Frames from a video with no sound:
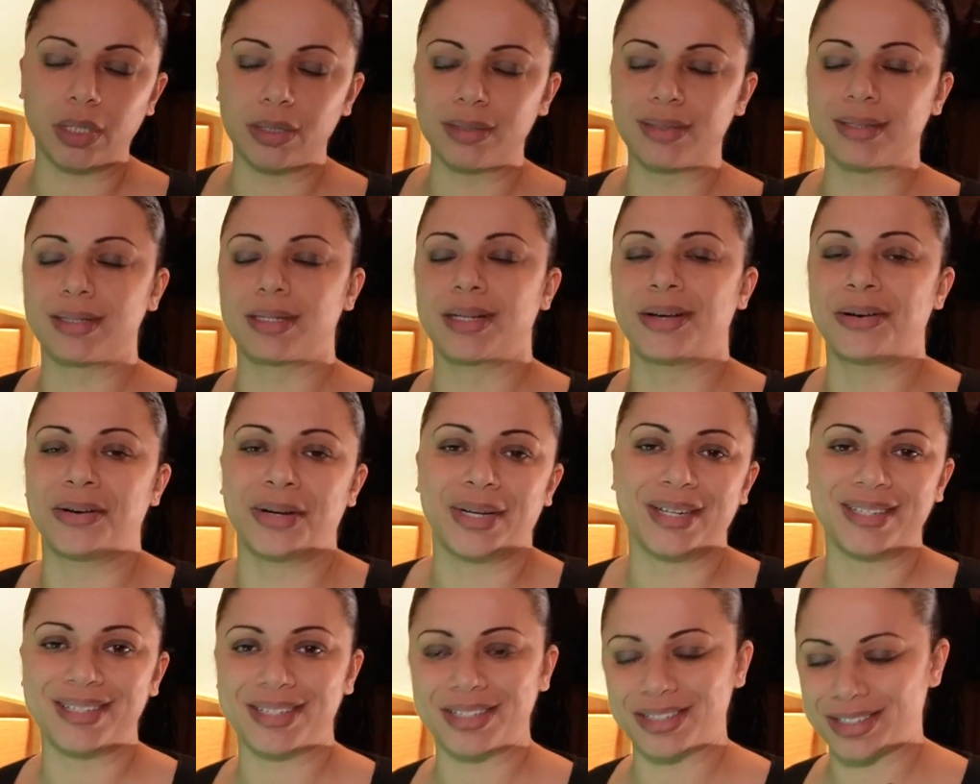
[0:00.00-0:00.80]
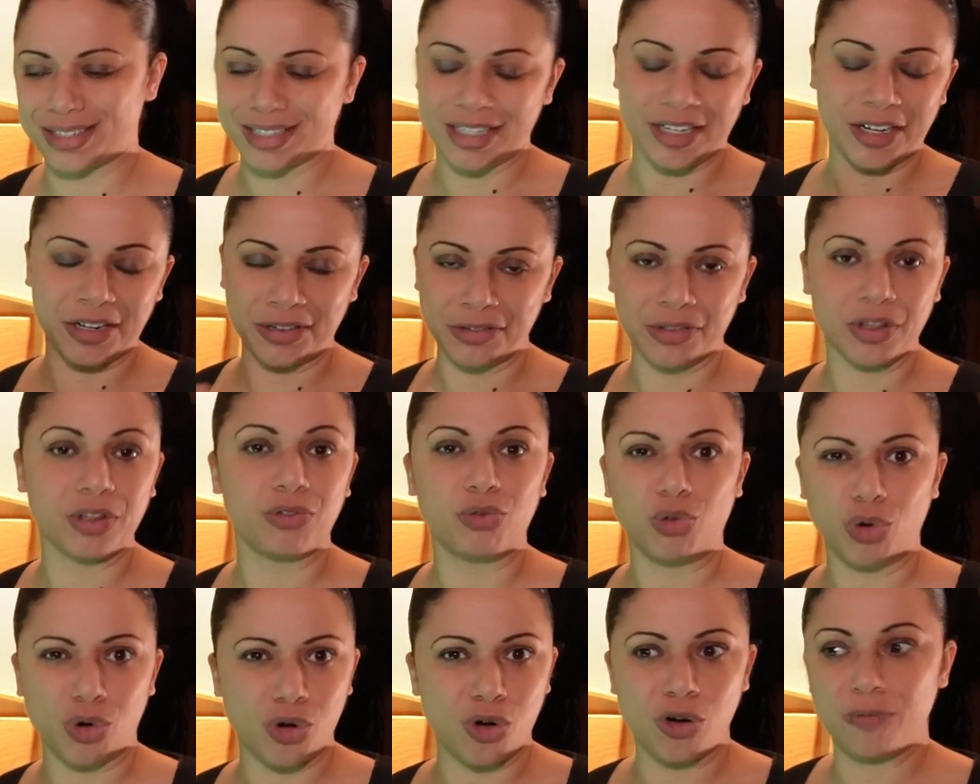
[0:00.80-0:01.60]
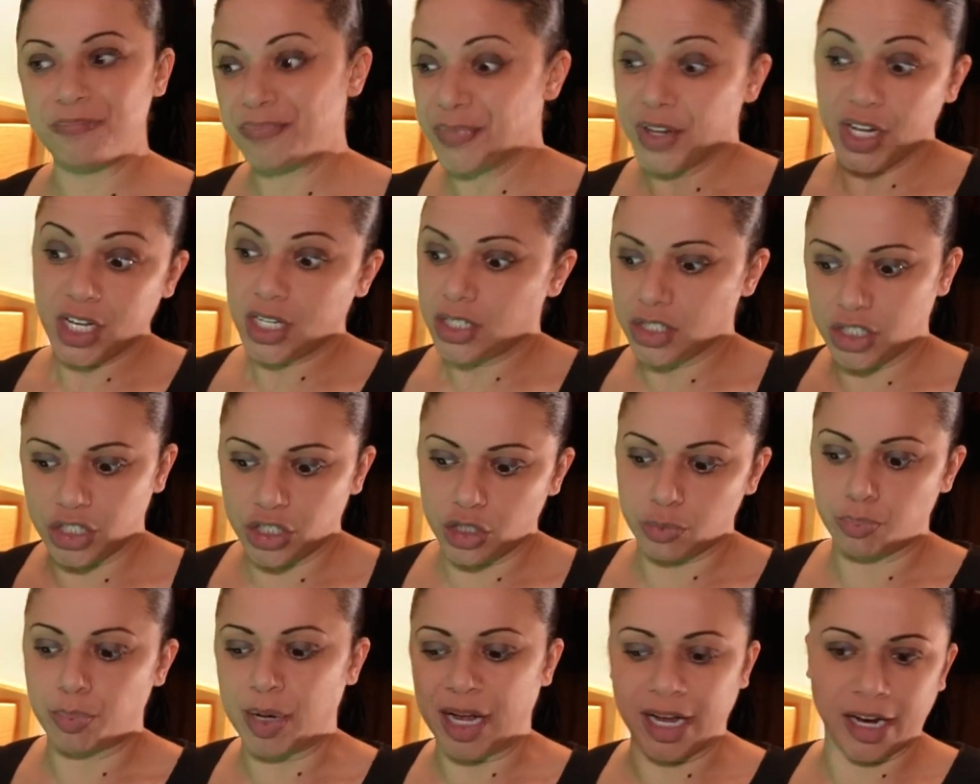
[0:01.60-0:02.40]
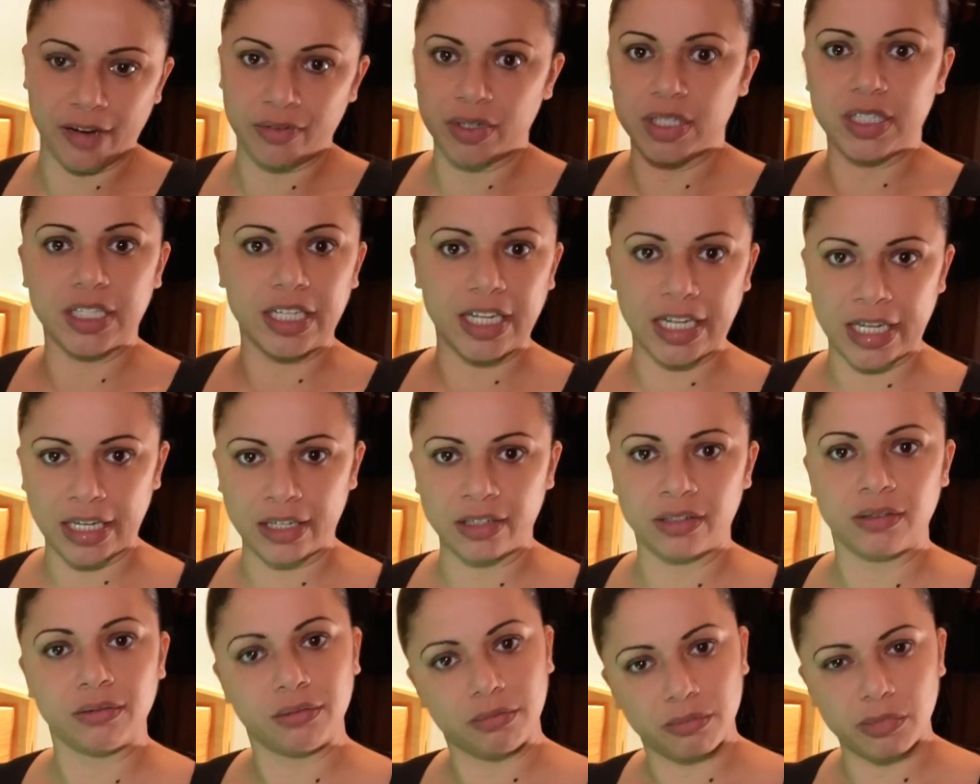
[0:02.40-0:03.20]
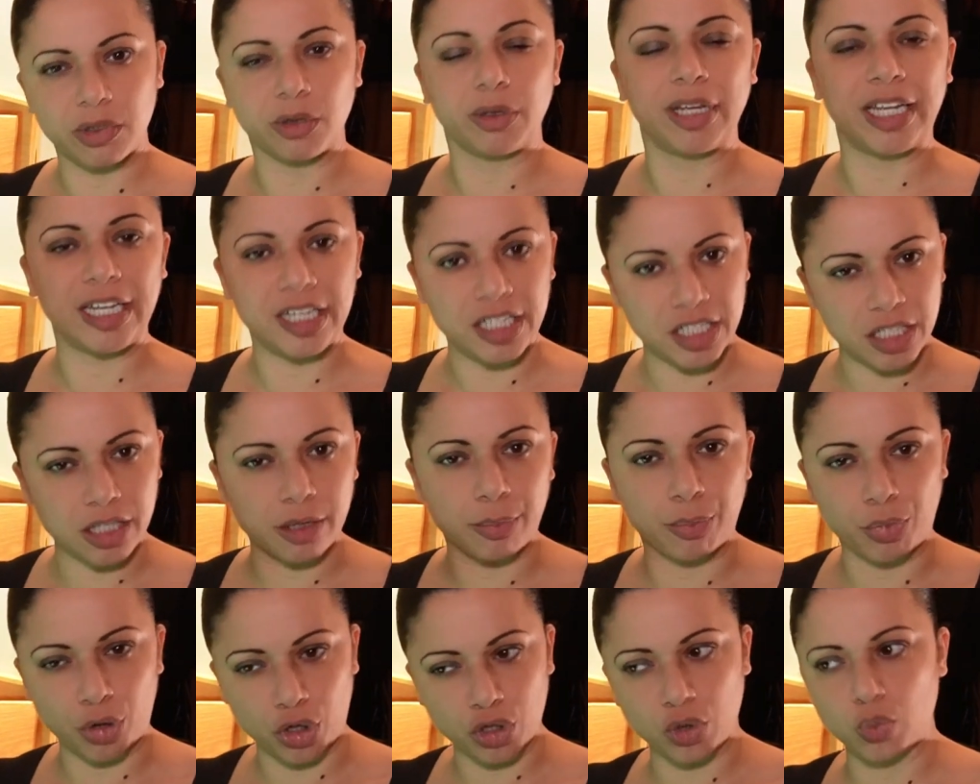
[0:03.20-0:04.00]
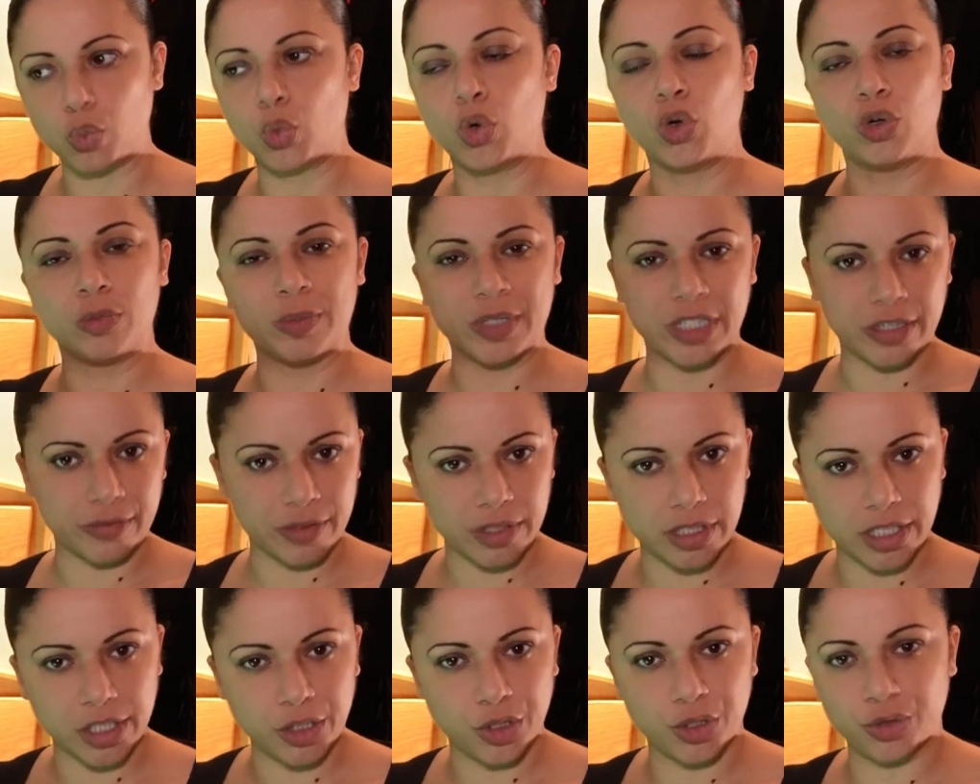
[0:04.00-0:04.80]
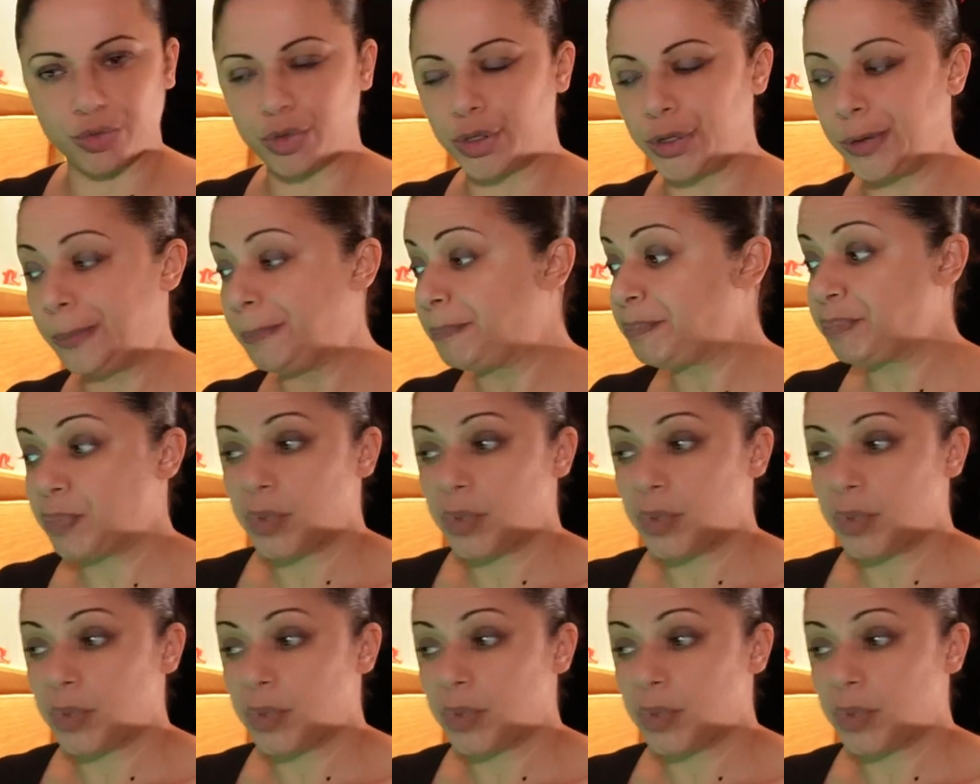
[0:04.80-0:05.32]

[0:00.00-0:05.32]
So it's, you know, they're raw. So you just bang everything in, and the heat of the broth warms everything through.